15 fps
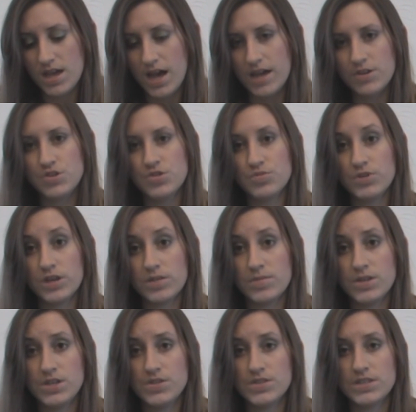I don't
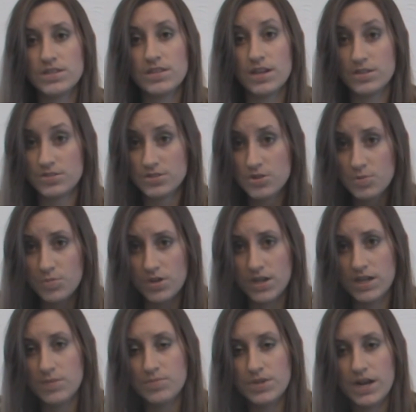recommend using a lot of soap
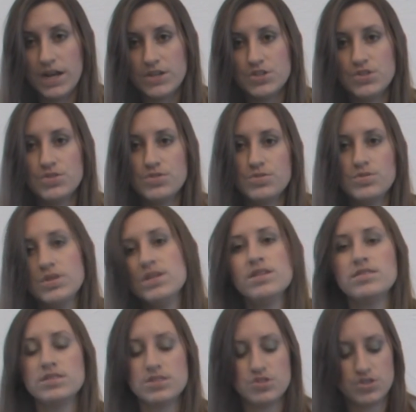on it, but I do
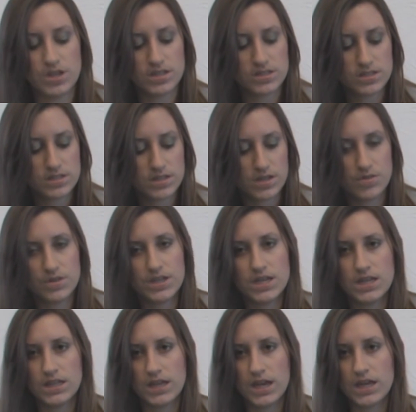suggest,
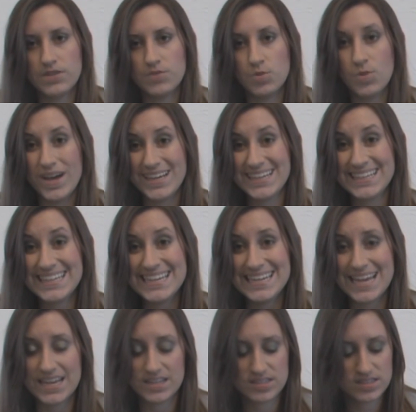getting kind of a wet
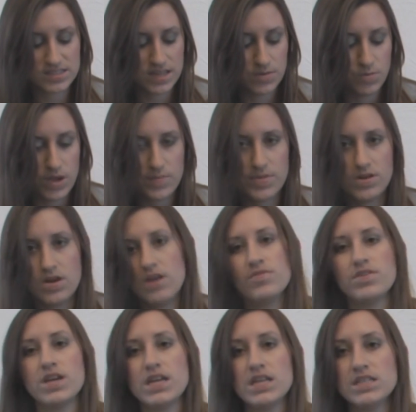Kleenex and wiping
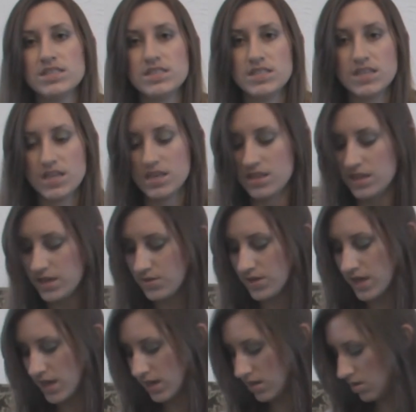off any sticky that you
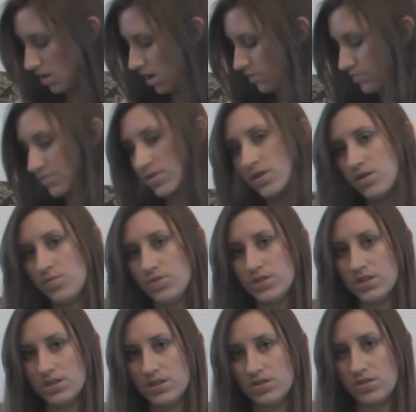can't get off
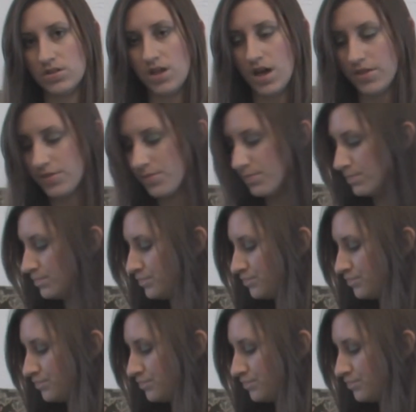with the little cloth.